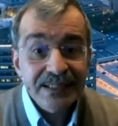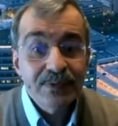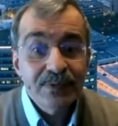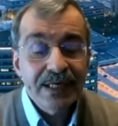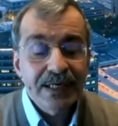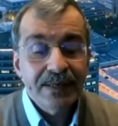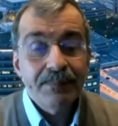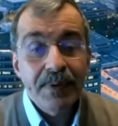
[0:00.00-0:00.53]
we're
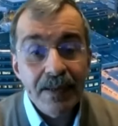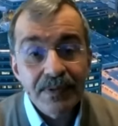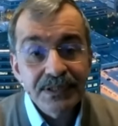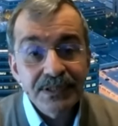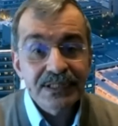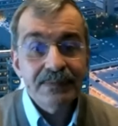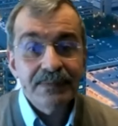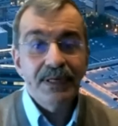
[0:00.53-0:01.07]
going to publish
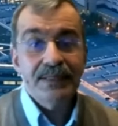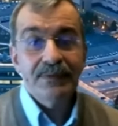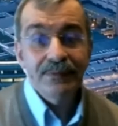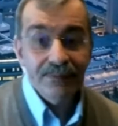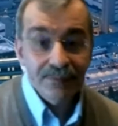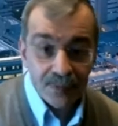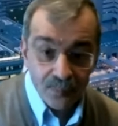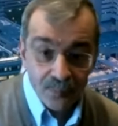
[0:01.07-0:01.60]
it, but
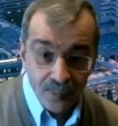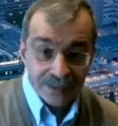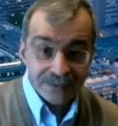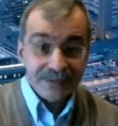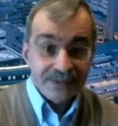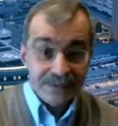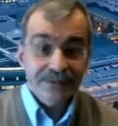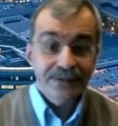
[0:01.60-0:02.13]
we want
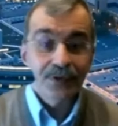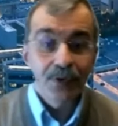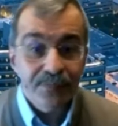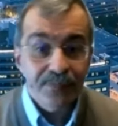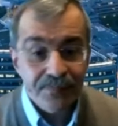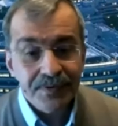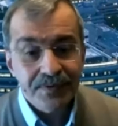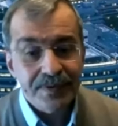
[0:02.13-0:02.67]
to go
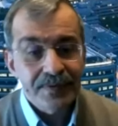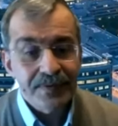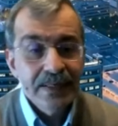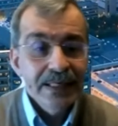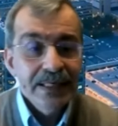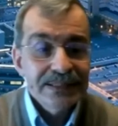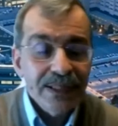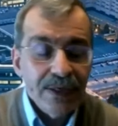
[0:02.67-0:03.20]
further.
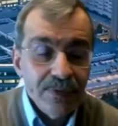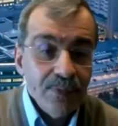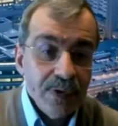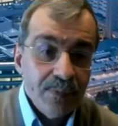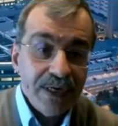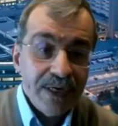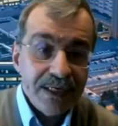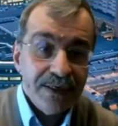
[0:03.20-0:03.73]
So we're
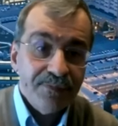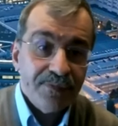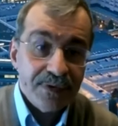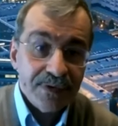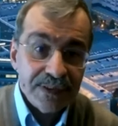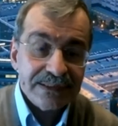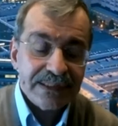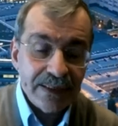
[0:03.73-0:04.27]
waiting for
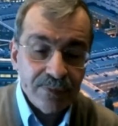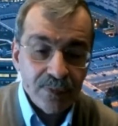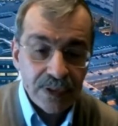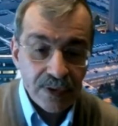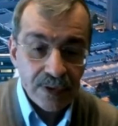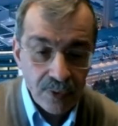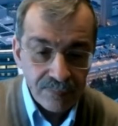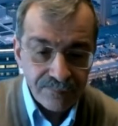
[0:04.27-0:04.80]
this and we're
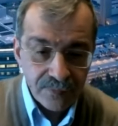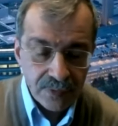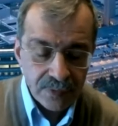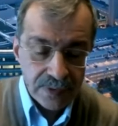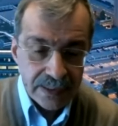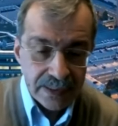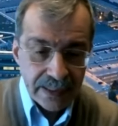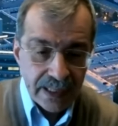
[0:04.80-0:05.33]
hopeful.
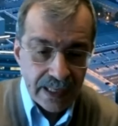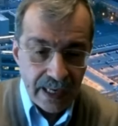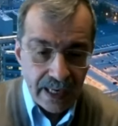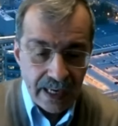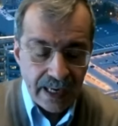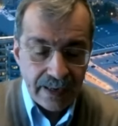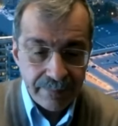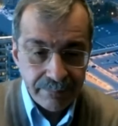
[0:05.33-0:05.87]

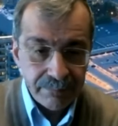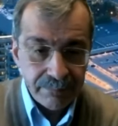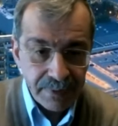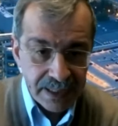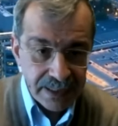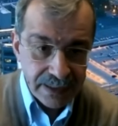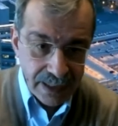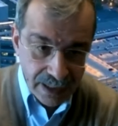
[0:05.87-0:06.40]
Uh,
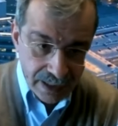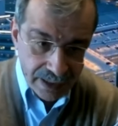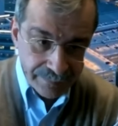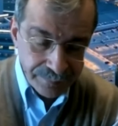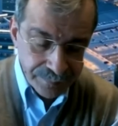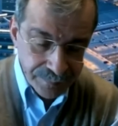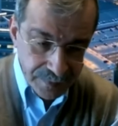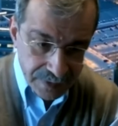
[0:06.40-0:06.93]
but
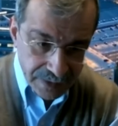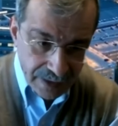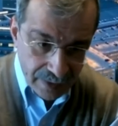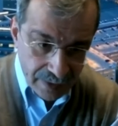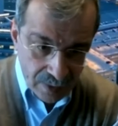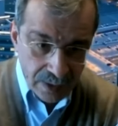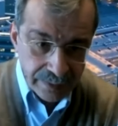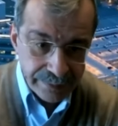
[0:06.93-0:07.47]
um, there
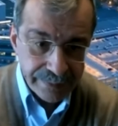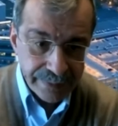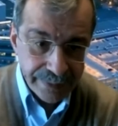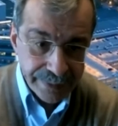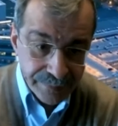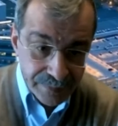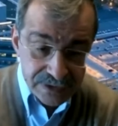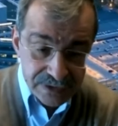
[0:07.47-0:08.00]
are
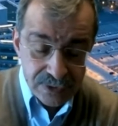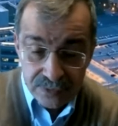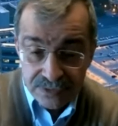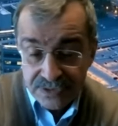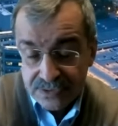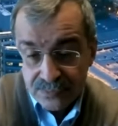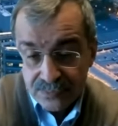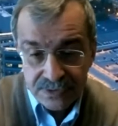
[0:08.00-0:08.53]

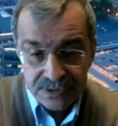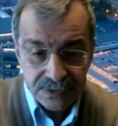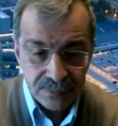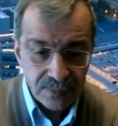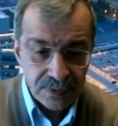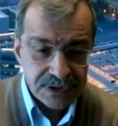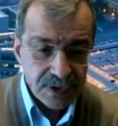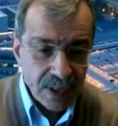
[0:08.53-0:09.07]
resources which
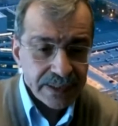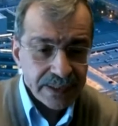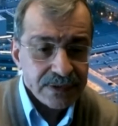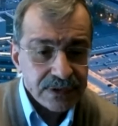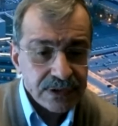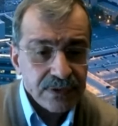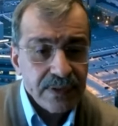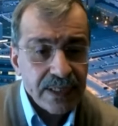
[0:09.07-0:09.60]
we're trying
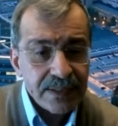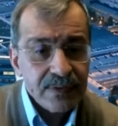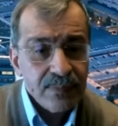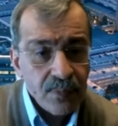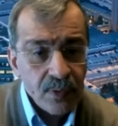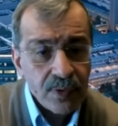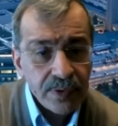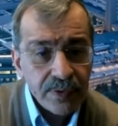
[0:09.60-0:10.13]
to get
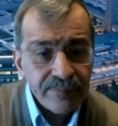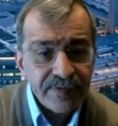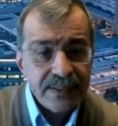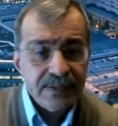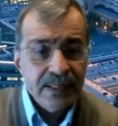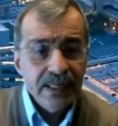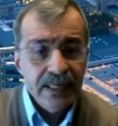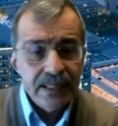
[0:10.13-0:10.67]
more of it
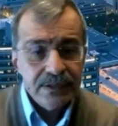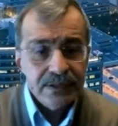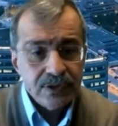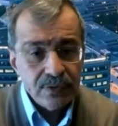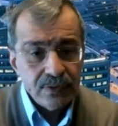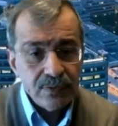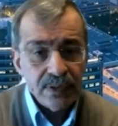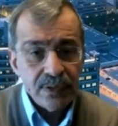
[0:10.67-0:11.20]

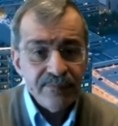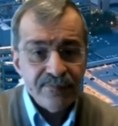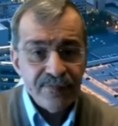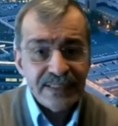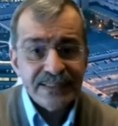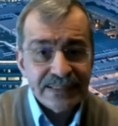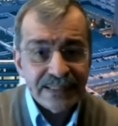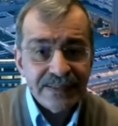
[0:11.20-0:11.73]
to
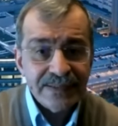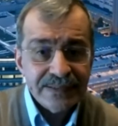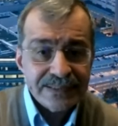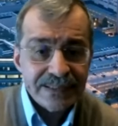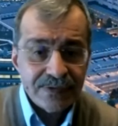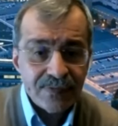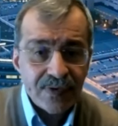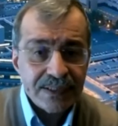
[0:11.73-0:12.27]
invest in this
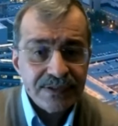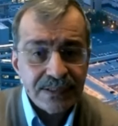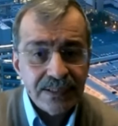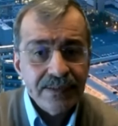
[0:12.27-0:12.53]
direction.